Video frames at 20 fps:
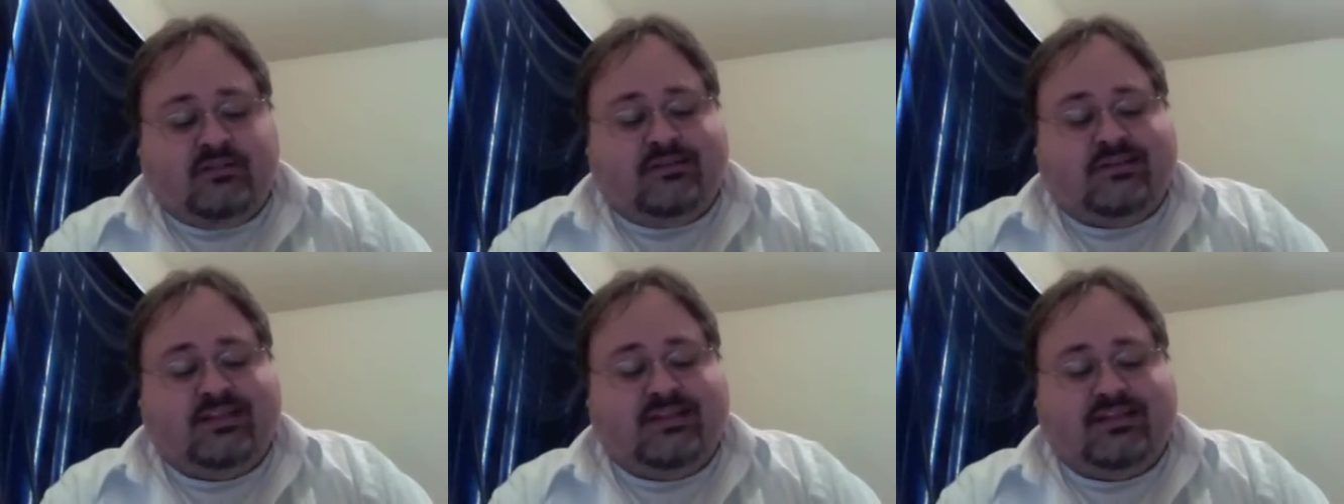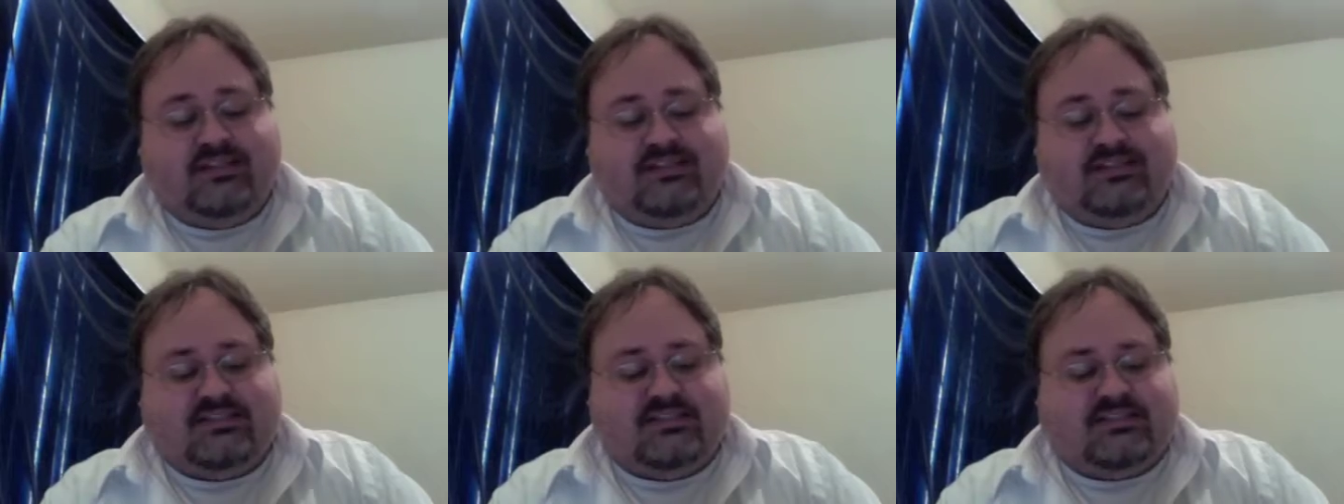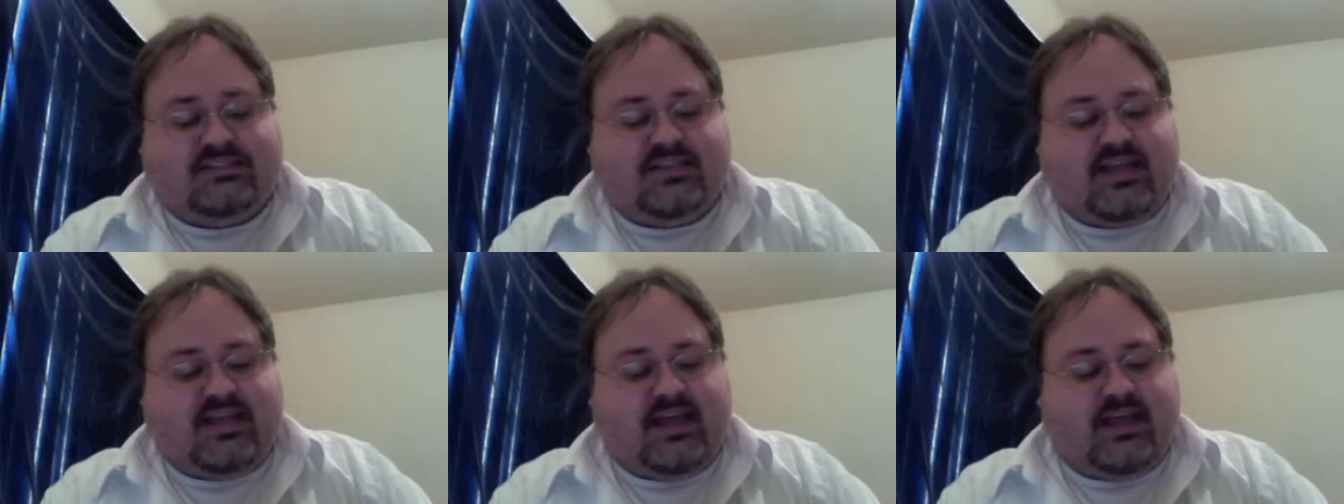needless to
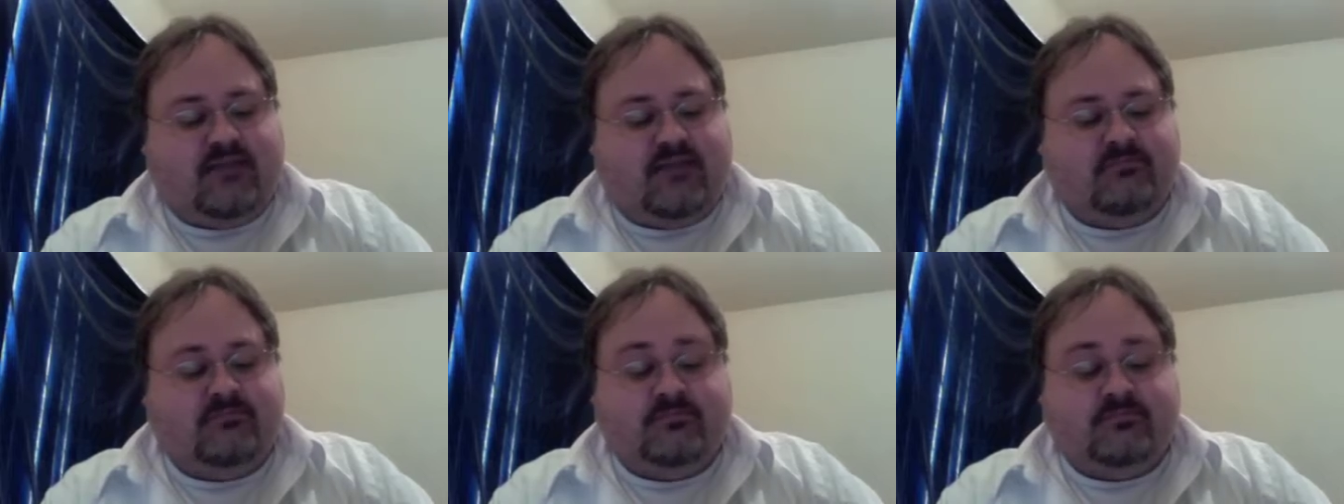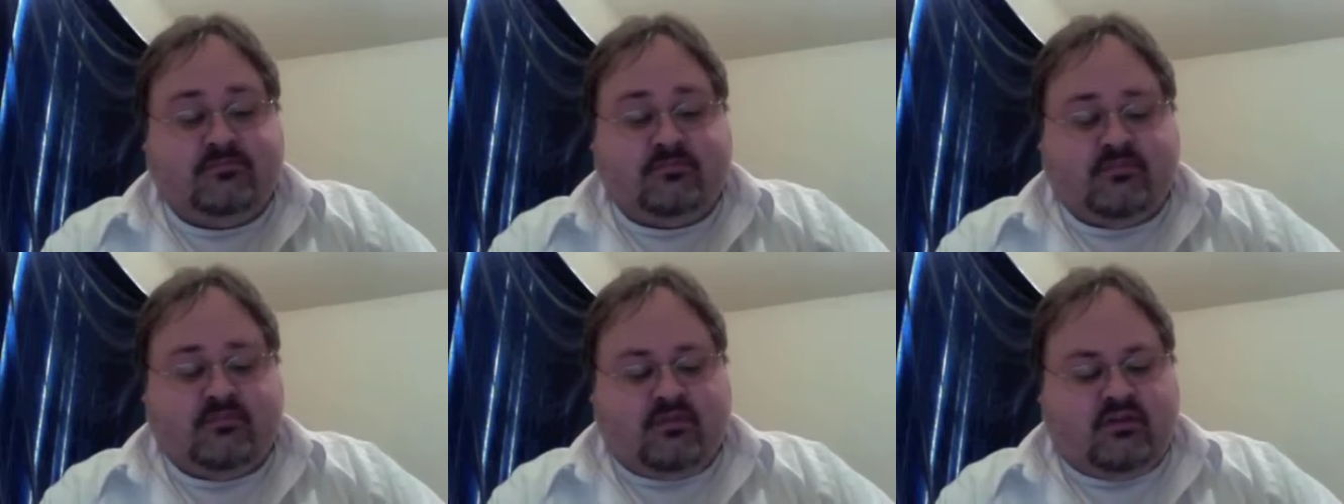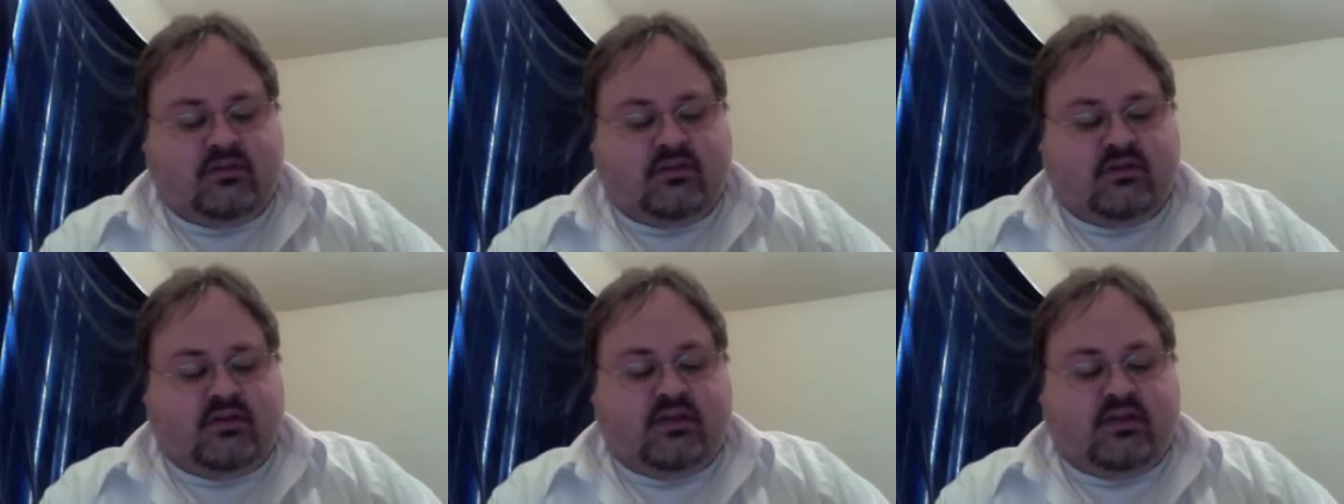say,
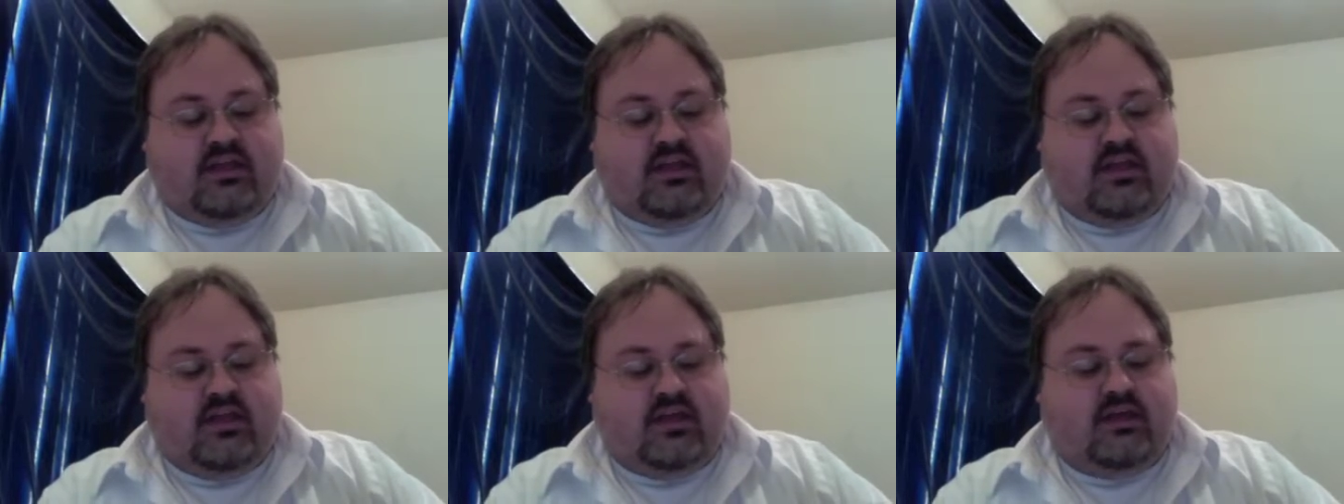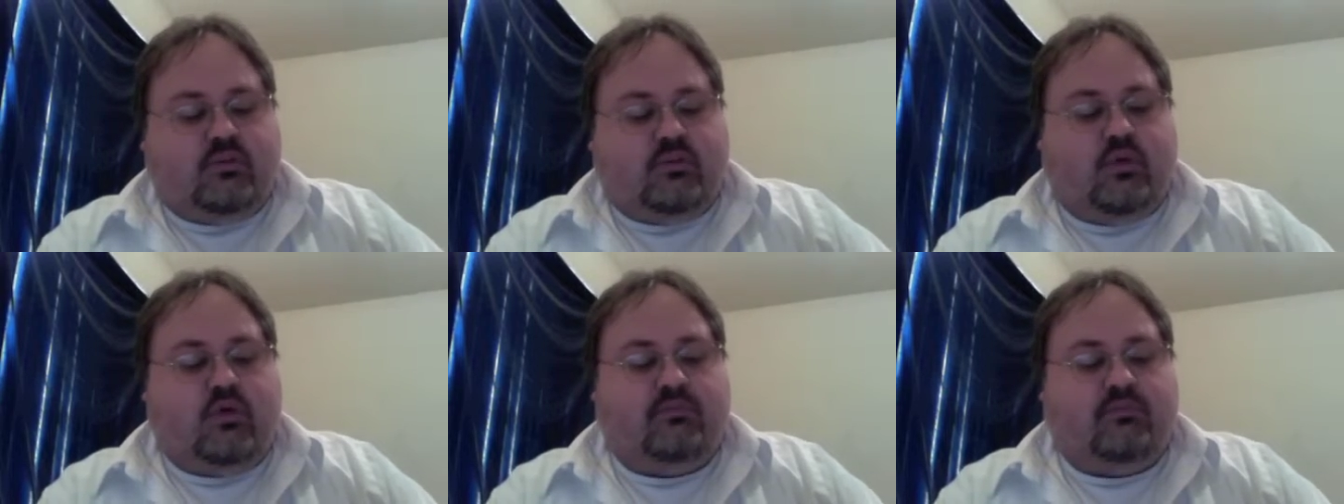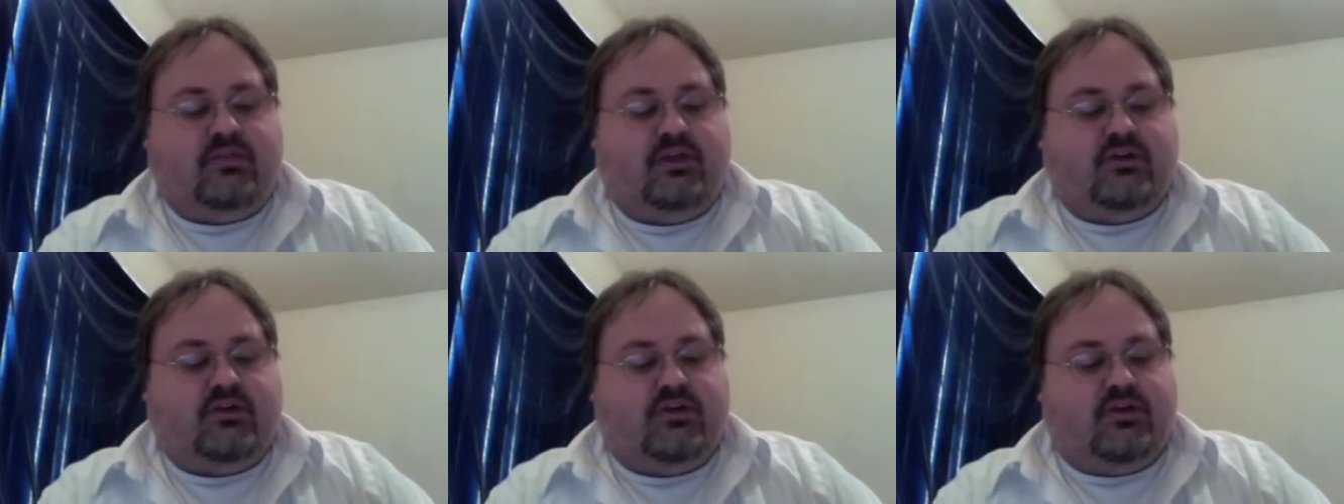it won't
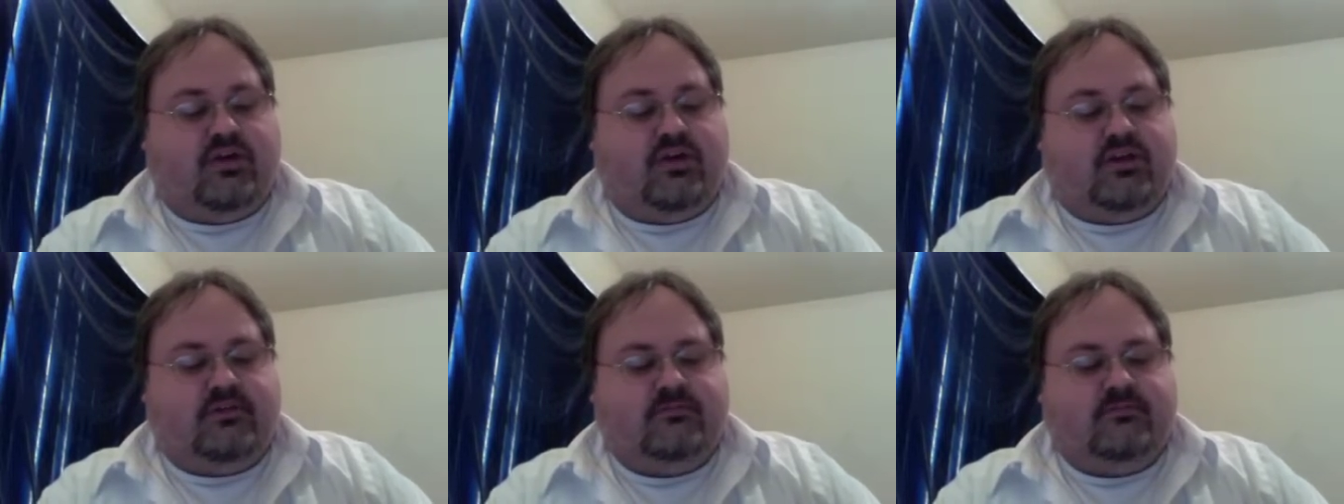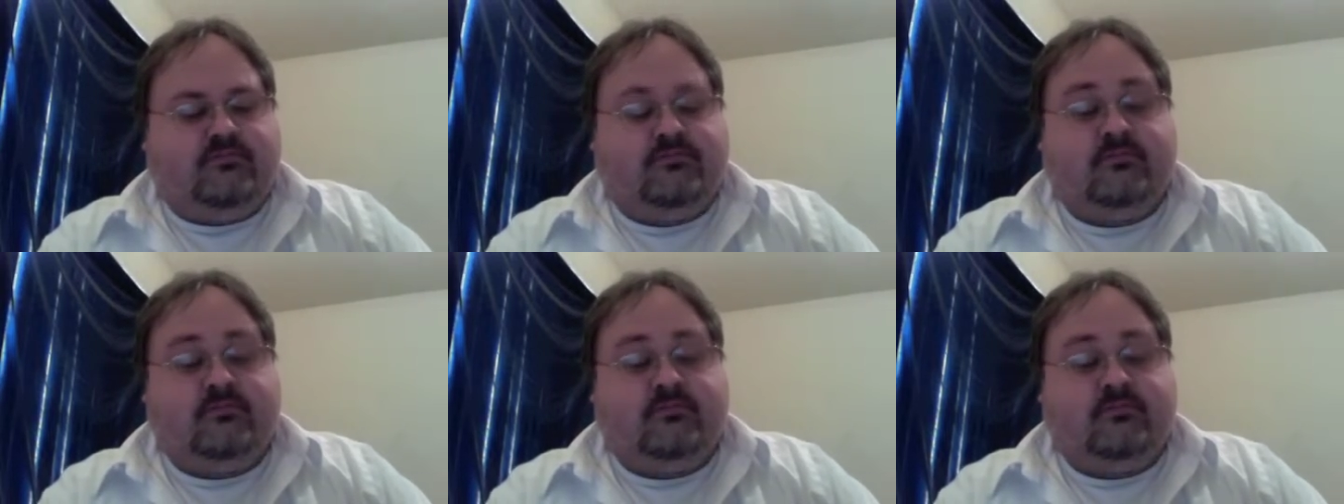be good.